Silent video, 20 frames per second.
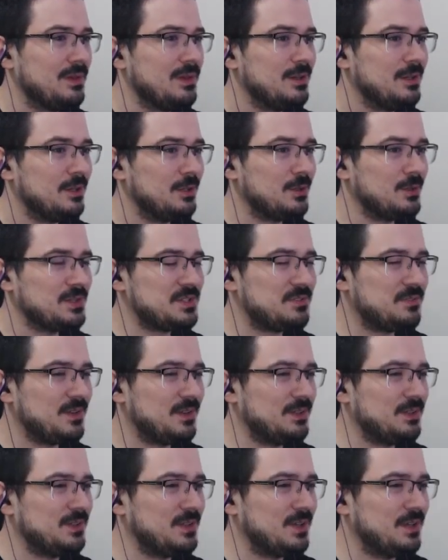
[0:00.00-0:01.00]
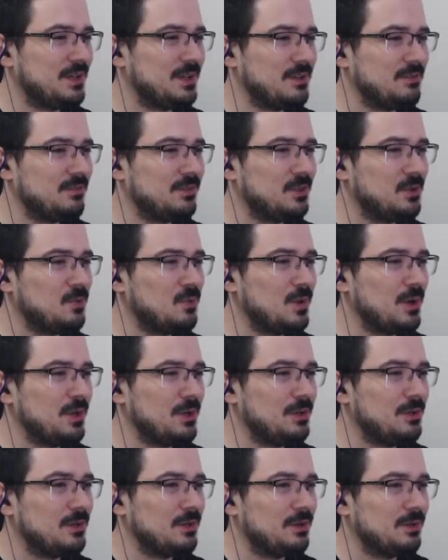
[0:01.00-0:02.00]
You know what's funny? I have no
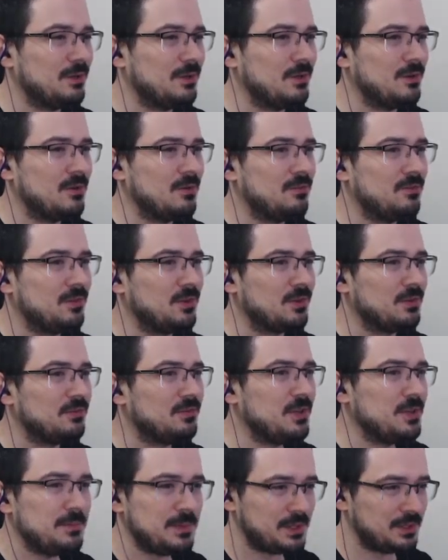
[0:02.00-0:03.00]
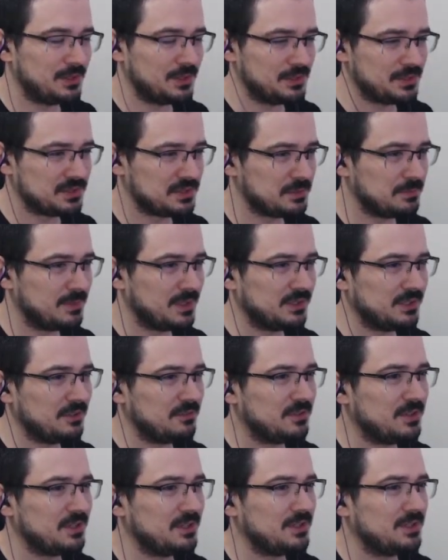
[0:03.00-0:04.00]
way of confirming this, but I've
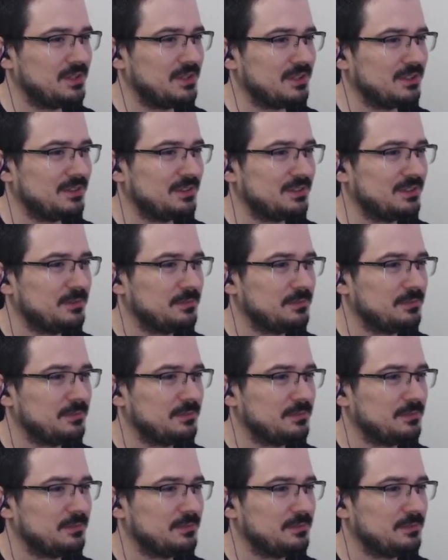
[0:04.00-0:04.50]
heard that